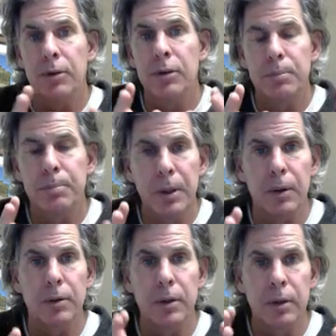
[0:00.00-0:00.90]
This is
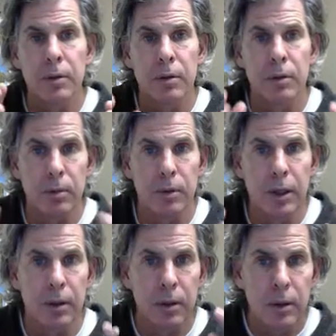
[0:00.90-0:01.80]
built into the
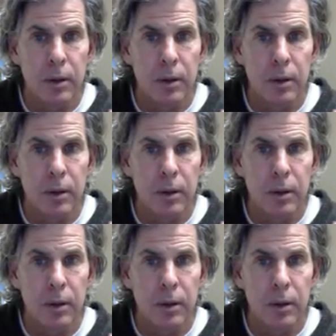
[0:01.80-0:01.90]
Greek,